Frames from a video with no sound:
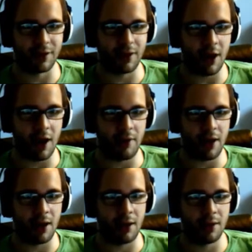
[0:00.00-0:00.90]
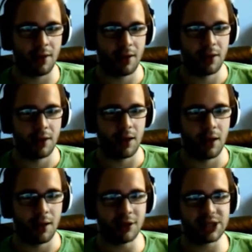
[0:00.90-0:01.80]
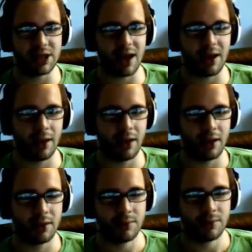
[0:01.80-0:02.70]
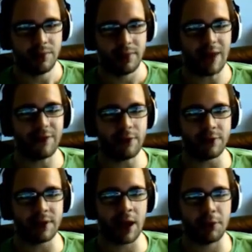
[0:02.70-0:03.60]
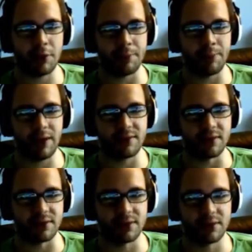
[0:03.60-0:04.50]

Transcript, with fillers: Alright, well. No shit. That thing will tear me to pieces.